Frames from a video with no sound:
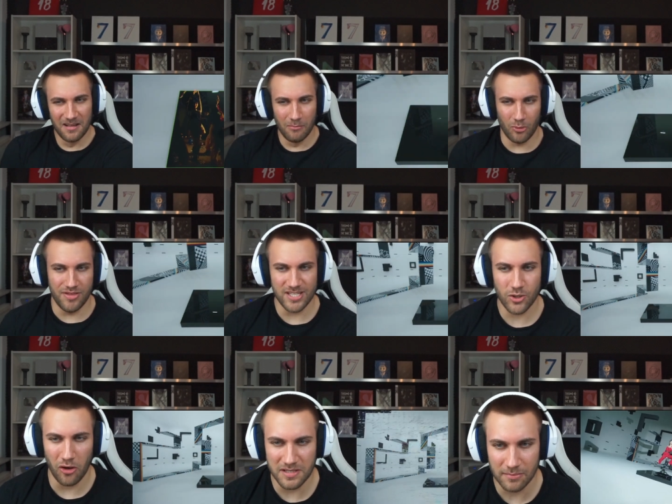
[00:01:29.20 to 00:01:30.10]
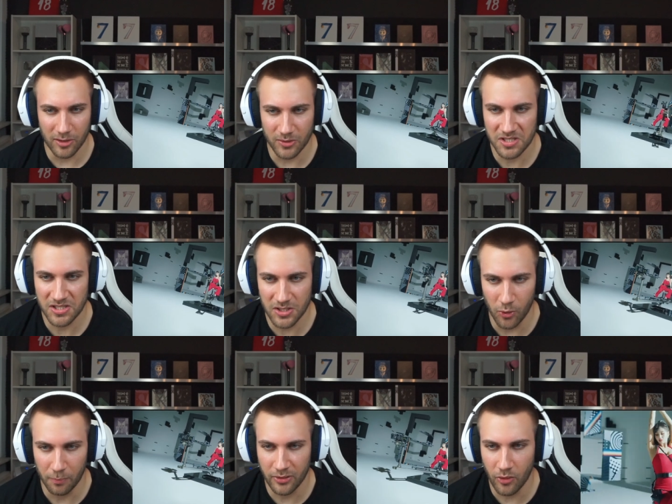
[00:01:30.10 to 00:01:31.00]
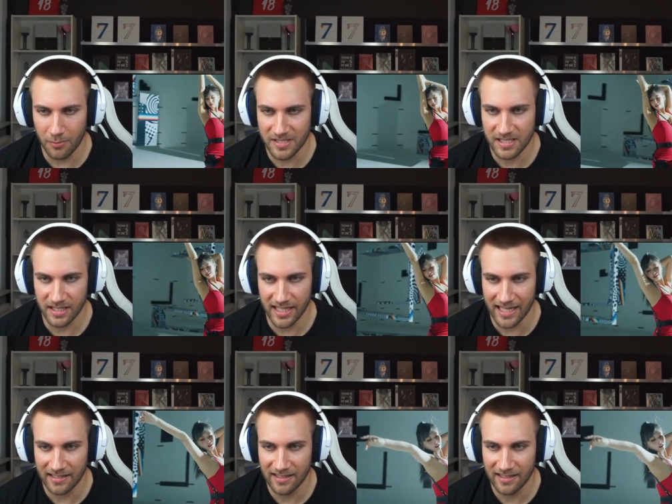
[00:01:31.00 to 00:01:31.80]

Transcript: Oh, this concept looks so promising again.